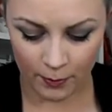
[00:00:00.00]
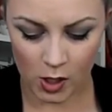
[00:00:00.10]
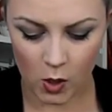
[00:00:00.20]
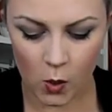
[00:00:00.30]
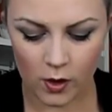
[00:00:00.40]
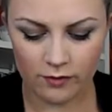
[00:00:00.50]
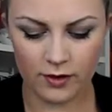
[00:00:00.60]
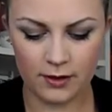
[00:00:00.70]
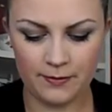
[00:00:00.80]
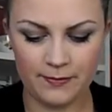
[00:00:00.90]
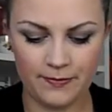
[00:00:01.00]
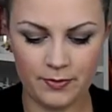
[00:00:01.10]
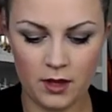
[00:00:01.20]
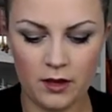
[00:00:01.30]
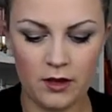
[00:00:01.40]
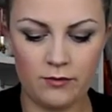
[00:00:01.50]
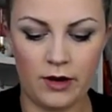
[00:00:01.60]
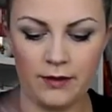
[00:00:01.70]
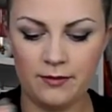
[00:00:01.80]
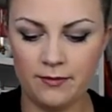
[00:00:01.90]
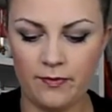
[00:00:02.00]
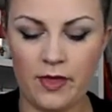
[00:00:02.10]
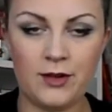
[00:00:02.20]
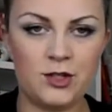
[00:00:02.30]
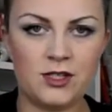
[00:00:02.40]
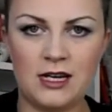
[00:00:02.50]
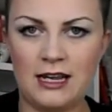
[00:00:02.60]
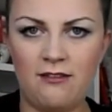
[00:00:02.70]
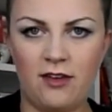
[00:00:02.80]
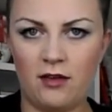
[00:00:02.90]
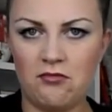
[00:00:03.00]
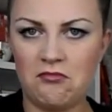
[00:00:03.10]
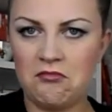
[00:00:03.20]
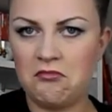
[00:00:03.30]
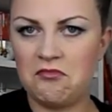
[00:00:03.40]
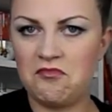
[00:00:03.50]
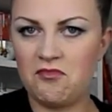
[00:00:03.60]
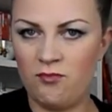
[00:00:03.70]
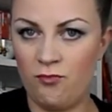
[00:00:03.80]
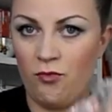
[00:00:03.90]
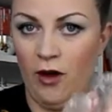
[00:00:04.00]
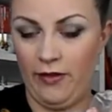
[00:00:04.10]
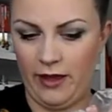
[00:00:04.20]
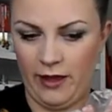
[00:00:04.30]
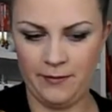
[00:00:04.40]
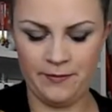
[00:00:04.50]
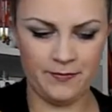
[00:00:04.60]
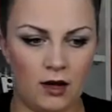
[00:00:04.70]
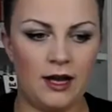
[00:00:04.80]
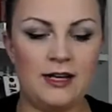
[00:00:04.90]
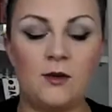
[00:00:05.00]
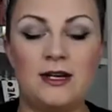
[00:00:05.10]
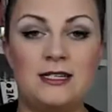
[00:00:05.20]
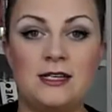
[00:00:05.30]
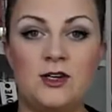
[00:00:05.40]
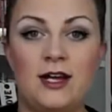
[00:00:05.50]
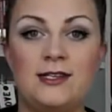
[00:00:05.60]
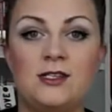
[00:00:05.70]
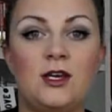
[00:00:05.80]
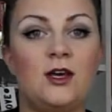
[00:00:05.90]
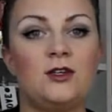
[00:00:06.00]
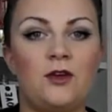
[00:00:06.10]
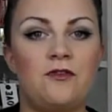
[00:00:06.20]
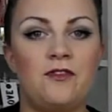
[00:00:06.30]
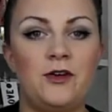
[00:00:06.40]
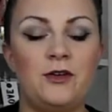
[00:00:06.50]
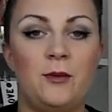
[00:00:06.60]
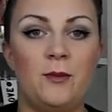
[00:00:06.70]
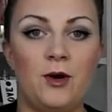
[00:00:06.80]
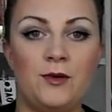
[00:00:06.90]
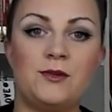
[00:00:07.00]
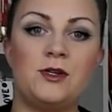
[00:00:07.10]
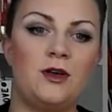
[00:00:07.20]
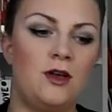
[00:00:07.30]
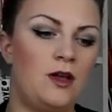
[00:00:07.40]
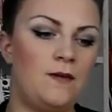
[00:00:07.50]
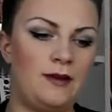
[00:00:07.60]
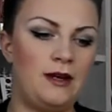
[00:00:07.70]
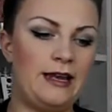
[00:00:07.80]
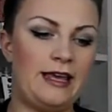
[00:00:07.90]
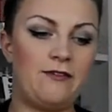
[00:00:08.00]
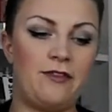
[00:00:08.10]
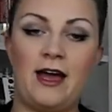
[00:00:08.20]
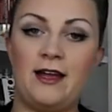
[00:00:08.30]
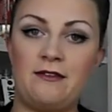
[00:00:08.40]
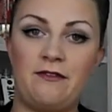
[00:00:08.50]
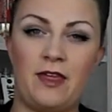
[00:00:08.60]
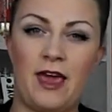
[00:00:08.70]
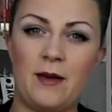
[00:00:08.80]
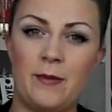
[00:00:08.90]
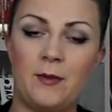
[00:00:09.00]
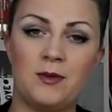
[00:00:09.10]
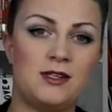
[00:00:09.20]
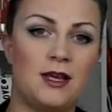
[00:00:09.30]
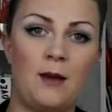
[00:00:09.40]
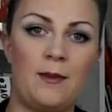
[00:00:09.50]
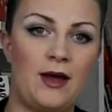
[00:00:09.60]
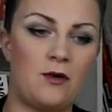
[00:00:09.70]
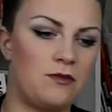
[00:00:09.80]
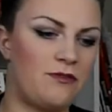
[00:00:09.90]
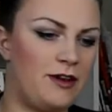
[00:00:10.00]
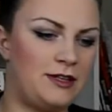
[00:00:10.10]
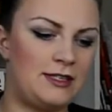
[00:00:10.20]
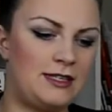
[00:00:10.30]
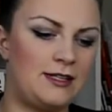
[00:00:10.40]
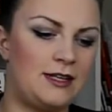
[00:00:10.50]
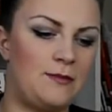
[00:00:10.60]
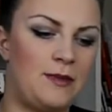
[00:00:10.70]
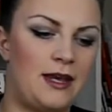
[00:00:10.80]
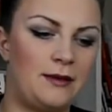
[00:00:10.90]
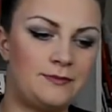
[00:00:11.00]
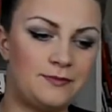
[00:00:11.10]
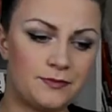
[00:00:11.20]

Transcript: Beautiful. Right, then just leave it right there. I always suggest you fill your mould, leave that for the air bubbles to come out, for it to settle a minute.